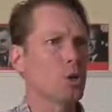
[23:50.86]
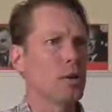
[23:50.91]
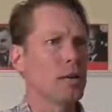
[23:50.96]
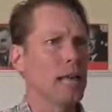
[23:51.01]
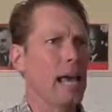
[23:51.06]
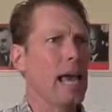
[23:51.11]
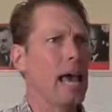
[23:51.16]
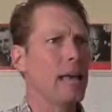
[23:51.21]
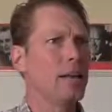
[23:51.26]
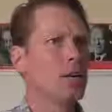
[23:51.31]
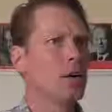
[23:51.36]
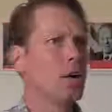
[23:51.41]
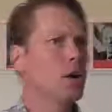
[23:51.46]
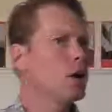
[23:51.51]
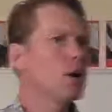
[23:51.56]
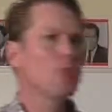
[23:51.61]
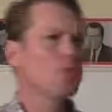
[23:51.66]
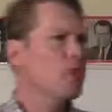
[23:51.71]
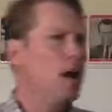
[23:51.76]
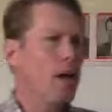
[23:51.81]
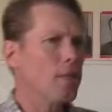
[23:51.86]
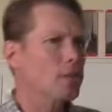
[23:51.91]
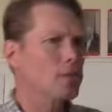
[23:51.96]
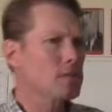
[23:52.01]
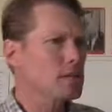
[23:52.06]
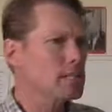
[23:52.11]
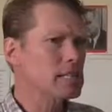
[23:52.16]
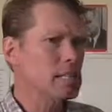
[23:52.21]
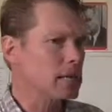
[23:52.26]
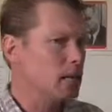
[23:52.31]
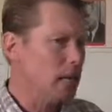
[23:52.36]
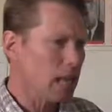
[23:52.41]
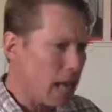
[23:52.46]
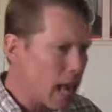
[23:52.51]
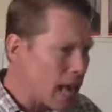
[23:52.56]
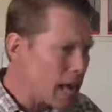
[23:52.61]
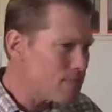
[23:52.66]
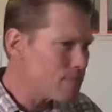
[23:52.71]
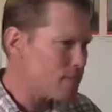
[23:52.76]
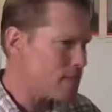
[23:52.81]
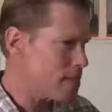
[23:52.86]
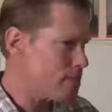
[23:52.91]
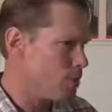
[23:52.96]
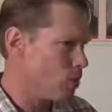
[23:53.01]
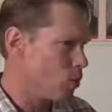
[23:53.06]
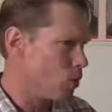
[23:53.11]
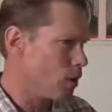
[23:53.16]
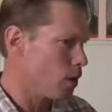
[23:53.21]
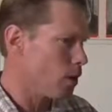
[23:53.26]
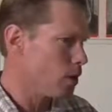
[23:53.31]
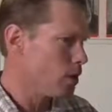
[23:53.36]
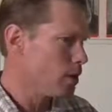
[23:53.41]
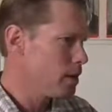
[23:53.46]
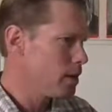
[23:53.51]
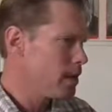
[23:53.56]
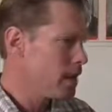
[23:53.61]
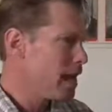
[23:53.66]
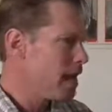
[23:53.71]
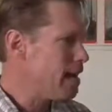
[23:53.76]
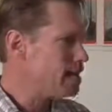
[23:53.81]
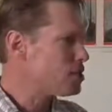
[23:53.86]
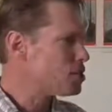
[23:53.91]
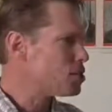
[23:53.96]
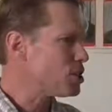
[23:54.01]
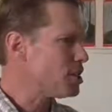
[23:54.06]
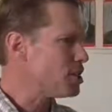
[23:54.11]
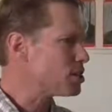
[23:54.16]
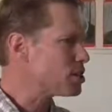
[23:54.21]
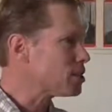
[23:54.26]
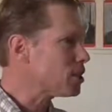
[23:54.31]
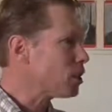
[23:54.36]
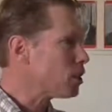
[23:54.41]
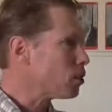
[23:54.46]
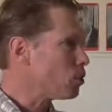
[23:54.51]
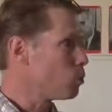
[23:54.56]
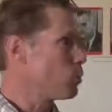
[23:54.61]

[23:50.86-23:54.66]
to her dad, her father isn't alive anymore. And she's